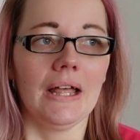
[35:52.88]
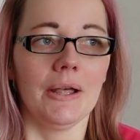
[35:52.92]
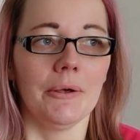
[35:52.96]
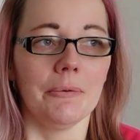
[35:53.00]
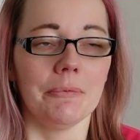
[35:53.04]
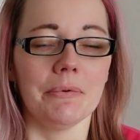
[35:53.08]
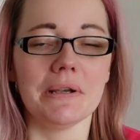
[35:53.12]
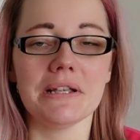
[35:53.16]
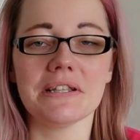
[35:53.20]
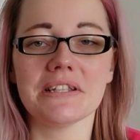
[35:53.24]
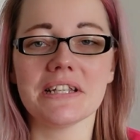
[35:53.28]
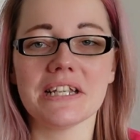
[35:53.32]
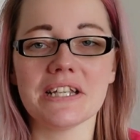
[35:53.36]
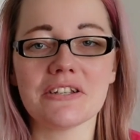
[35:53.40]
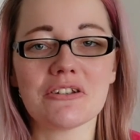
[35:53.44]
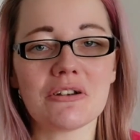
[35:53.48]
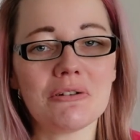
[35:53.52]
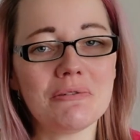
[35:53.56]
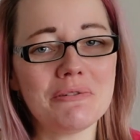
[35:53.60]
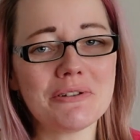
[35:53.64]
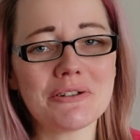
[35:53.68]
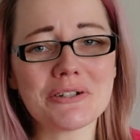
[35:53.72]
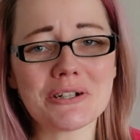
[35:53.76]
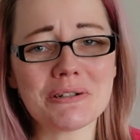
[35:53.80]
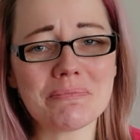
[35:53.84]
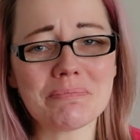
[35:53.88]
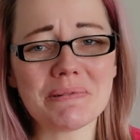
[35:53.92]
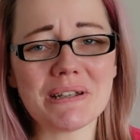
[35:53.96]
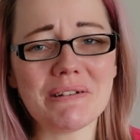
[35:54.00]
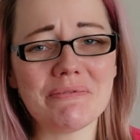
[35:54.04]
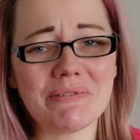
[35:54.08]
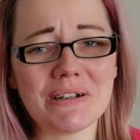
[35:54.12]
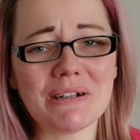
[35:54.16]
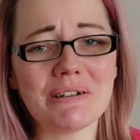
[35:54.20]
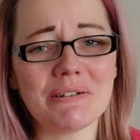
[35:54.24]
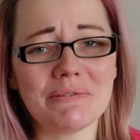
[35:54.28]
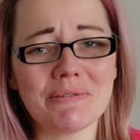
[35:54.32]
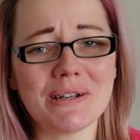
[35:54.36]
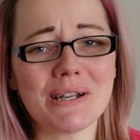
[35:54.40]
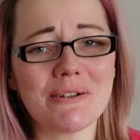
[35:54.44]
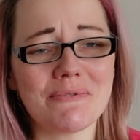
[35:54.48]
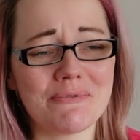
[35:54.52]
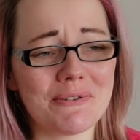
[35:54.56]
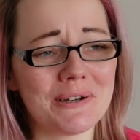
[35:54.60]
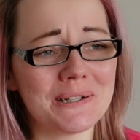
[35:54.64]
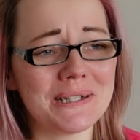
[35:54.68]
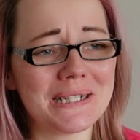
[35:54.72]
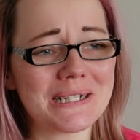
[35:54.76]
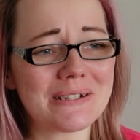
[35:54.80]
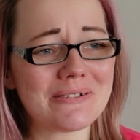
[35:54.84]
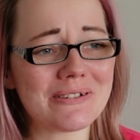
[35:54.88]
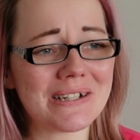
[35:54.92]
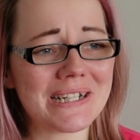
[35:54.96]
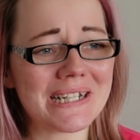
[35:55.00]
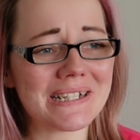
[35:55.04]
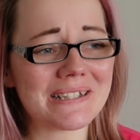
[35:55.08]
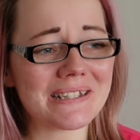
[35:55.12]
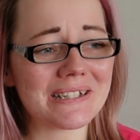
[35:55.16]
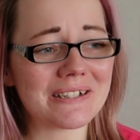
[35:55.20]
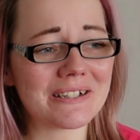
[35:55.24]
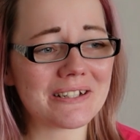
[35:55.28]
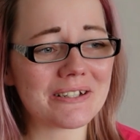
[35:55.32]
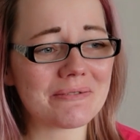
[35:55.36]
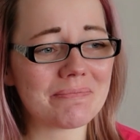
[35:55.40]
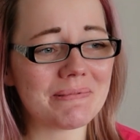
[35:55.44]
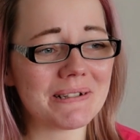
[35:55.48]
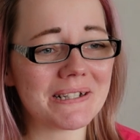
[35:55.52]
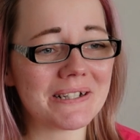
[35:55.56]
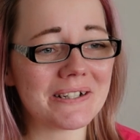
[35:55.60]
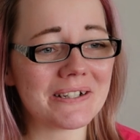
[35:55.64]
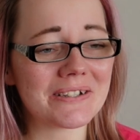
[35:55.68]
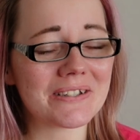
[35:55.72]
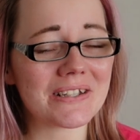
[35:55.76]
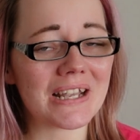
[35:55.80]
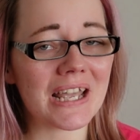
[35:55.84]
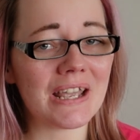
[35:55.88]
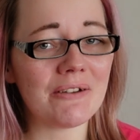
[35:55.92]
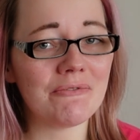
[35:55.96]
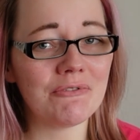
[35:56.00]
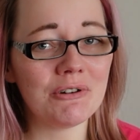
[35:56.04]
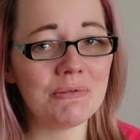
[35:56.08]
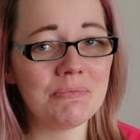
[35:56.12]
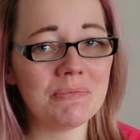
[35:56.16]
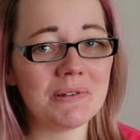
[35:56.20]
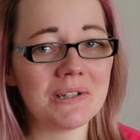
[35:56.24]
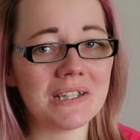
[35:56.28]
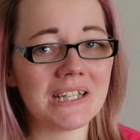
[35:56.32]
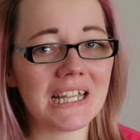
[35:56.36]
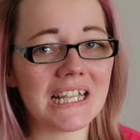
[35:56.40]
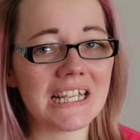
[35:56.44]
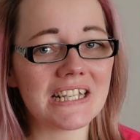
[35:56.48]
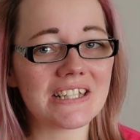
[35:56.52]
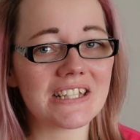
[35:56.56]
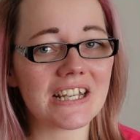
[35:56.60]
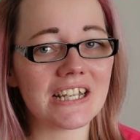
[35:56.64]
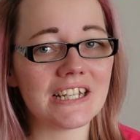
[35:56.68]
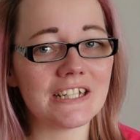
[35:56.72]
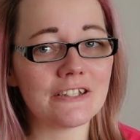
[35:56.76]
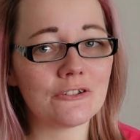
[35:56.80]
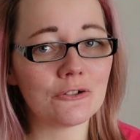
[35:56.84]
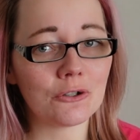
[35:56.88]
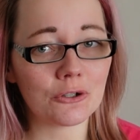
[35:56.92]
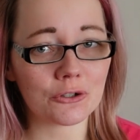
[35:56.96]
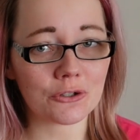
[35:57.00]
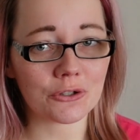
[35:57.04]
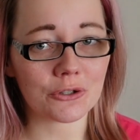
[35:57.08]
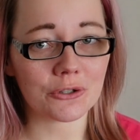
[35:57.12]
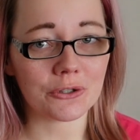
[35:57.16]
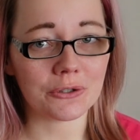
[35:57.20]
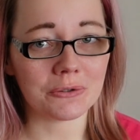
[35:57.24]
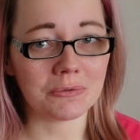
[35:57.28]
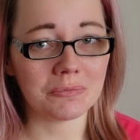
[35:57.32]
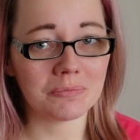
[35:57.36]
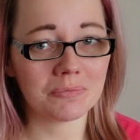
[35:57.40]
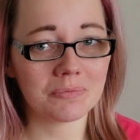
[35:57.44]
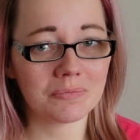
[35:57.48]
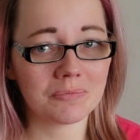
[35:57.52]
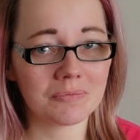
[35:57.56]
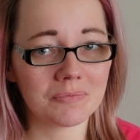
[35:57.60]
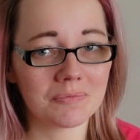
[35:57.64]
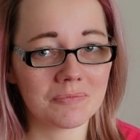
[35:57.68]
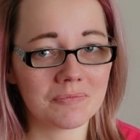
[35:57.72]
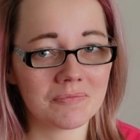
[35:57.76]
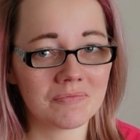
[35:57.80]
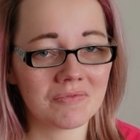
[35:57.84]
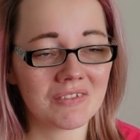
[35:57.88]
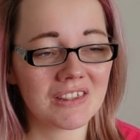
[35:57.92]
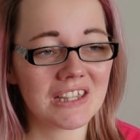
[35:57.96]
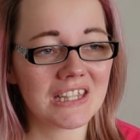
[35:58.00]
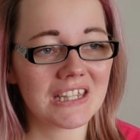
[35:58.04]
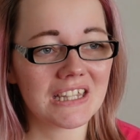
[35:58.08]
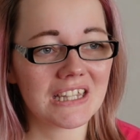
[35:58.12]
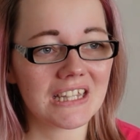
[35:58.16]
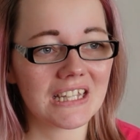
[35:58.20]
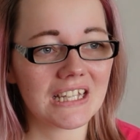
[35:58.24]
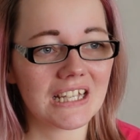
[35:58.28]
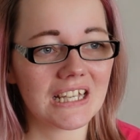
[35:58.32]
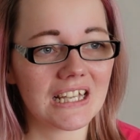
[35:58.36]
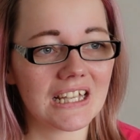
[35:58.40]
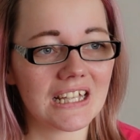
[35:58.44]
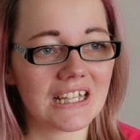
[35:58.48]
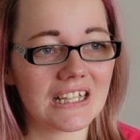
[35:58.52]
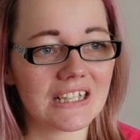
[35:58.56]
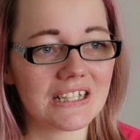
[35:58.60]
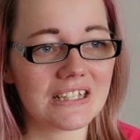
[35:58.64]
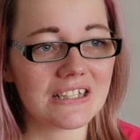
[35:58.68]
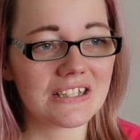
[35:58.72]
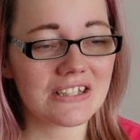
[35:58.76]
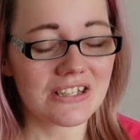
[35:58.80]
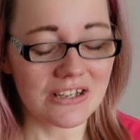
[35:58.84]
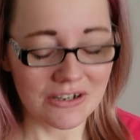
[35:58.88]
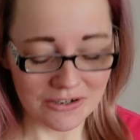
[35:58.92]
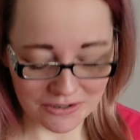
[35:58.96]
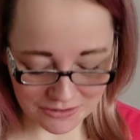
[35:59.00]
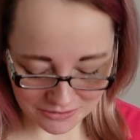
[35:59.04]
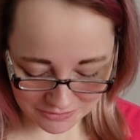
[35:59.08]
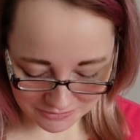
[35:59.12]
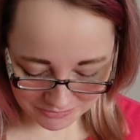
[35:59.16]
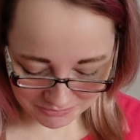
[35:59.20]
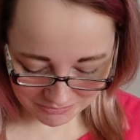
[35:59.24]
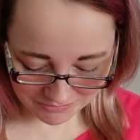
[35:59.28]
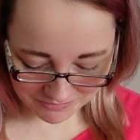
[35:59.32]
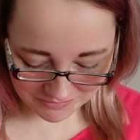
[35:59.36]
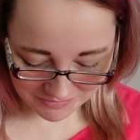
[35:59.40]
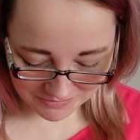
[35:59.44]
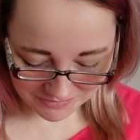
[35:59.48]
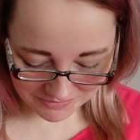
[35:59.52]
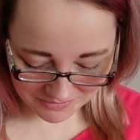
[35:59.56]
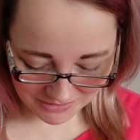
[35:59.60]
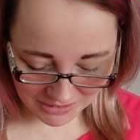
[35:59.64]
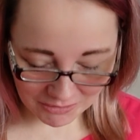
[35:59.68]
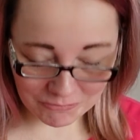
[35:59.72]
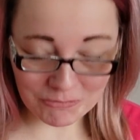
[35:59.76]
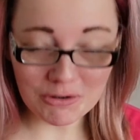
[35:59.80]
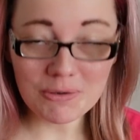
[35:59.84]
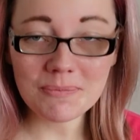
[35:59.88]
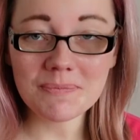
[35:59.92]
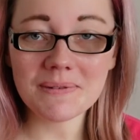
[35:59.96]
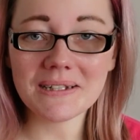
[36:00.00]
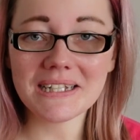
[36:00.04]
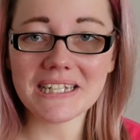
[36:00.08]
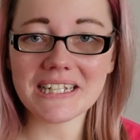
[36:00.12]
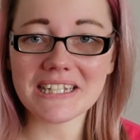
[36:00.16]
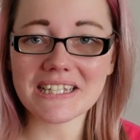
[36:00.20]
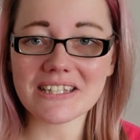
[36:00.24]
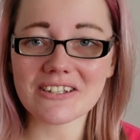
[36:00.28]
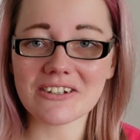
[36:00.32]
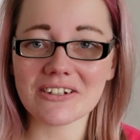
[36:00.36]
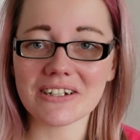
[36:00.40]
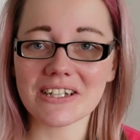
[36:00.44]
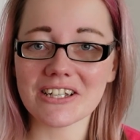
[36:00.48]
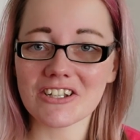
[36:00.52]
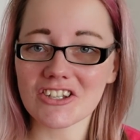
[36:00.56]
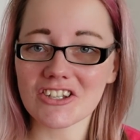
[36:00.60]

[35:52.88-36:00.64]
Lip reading: Which is always going to be very, very funny to Icelanders because a woman is a daughter. So, a woman is not a